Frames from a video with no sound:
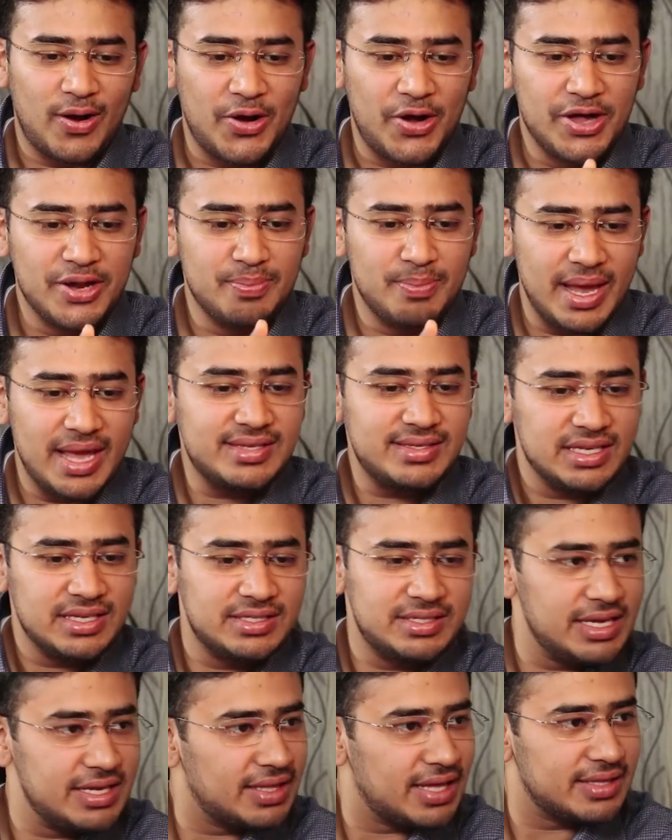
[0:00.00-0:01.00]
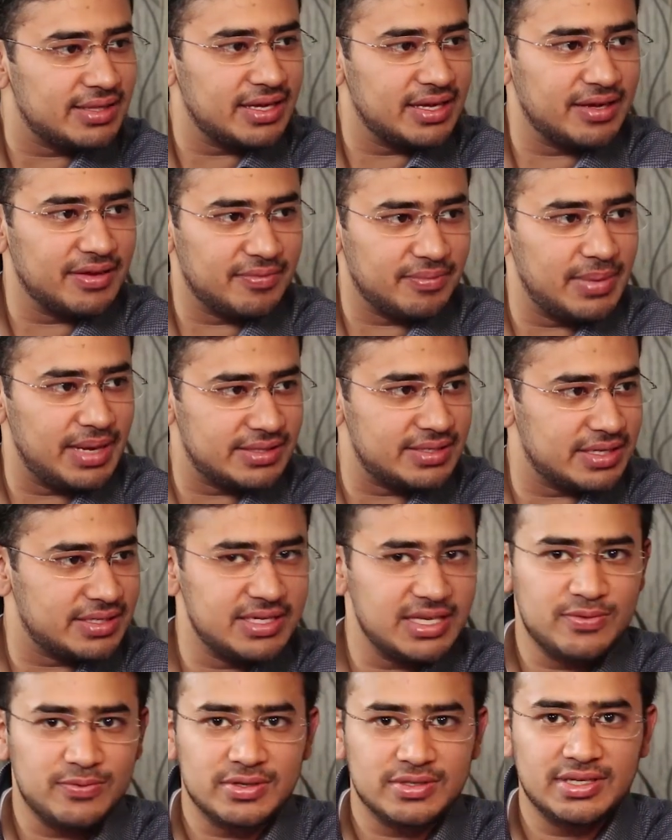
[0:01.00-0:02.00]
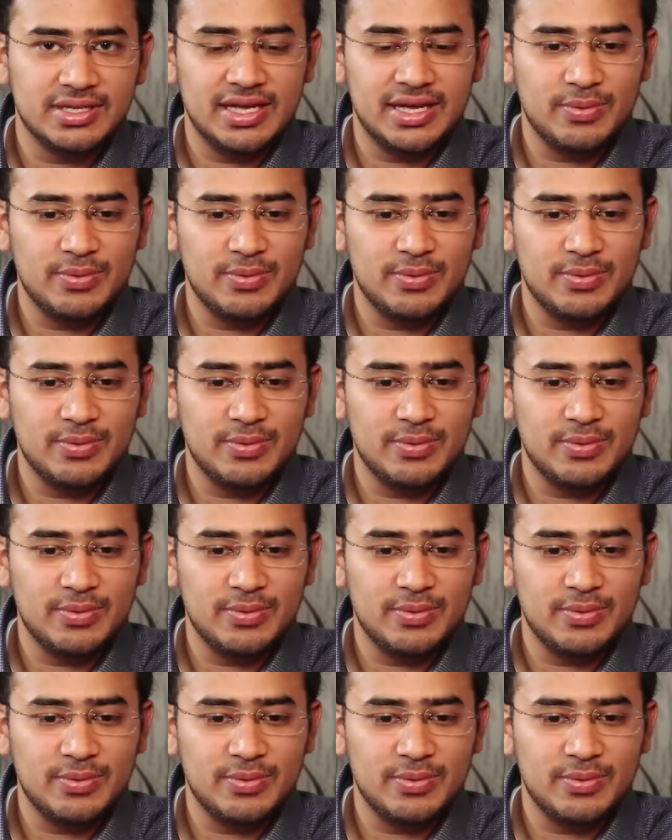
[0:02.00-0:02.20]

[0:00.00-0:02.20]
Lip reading: On May 16th, I think May 16th was the